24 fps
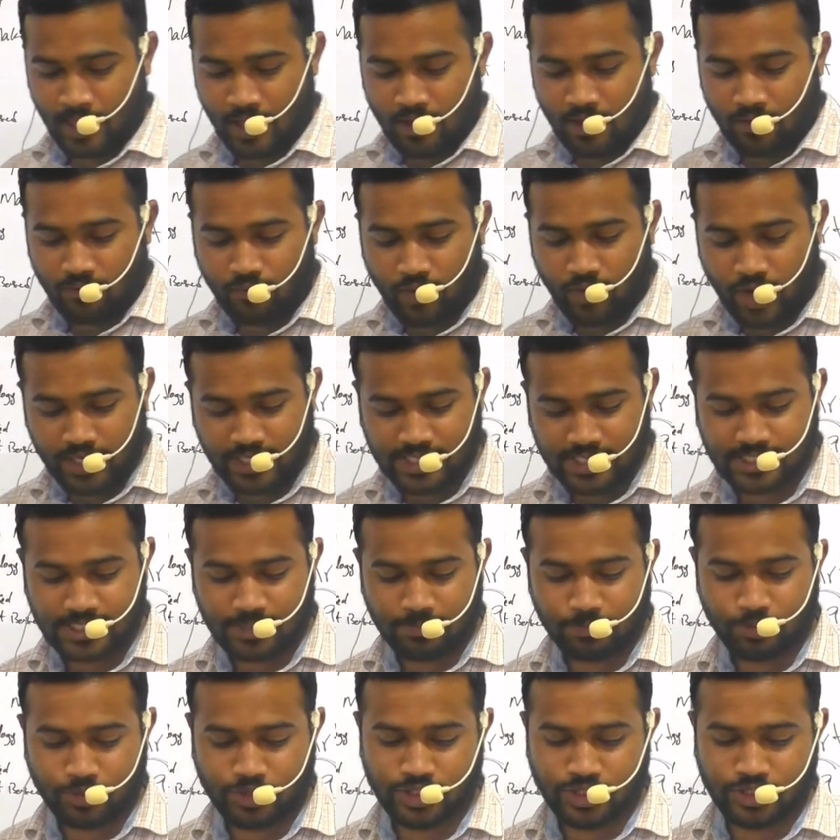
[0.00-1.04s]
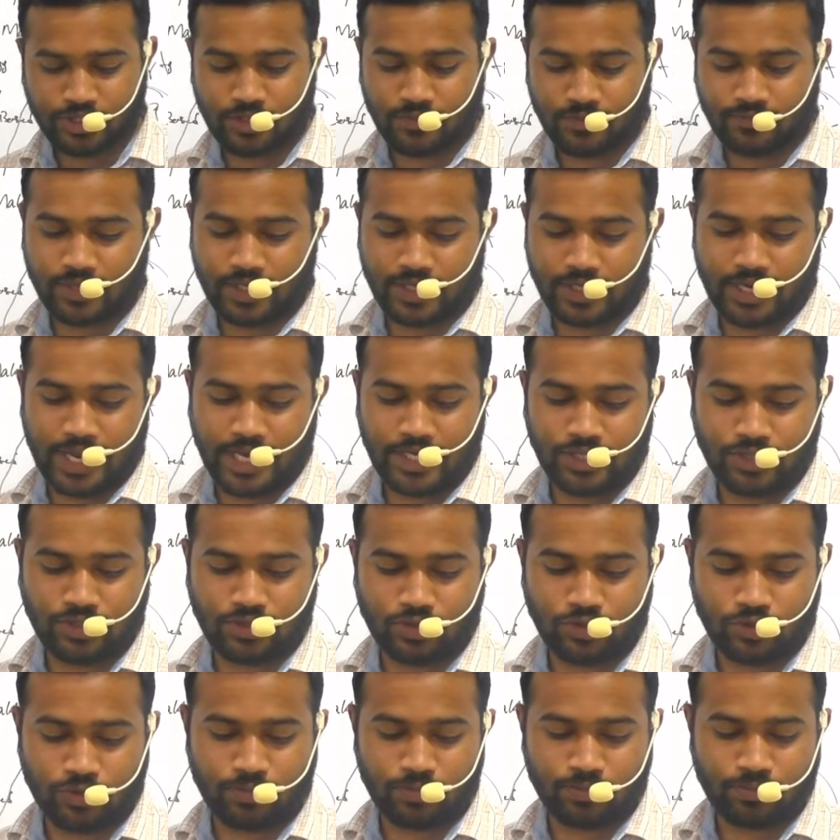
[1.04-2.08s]
what is the position of the right
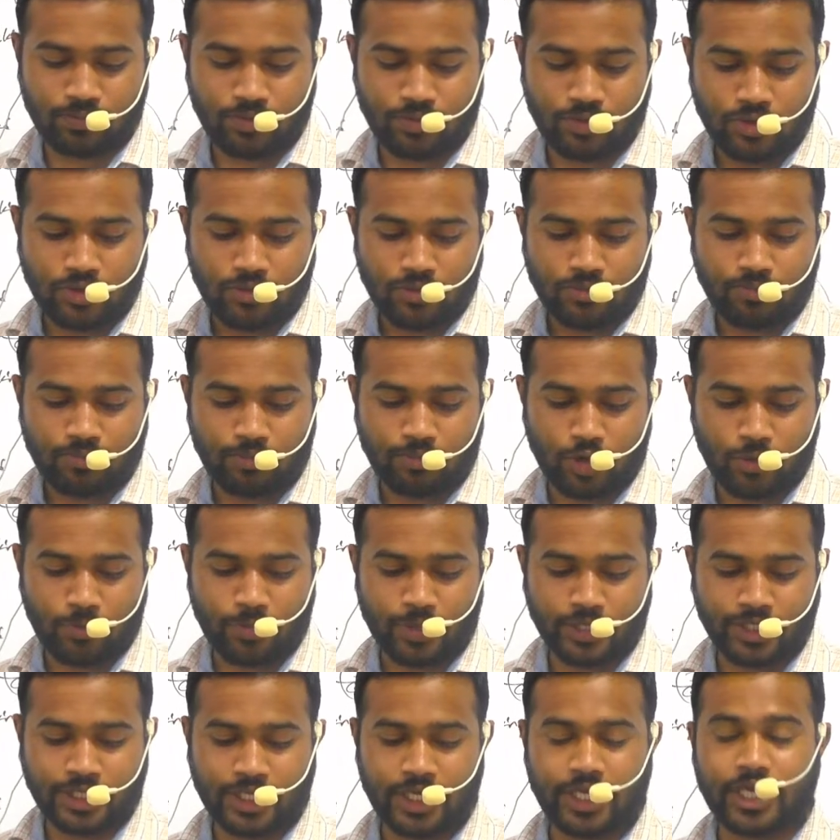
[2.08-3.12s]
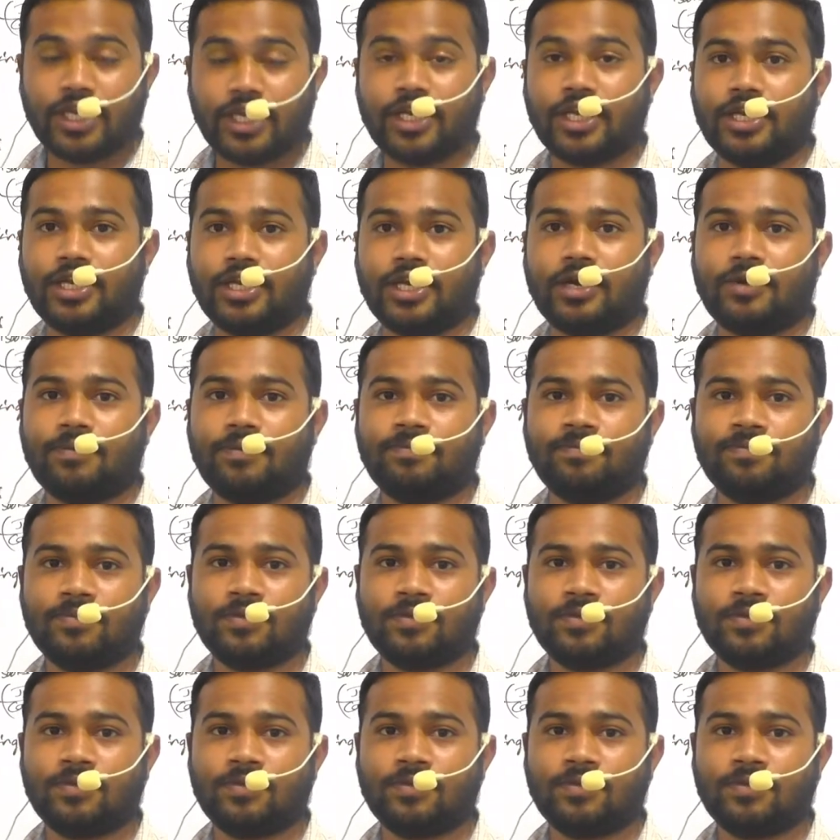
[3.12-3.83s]
to property in India?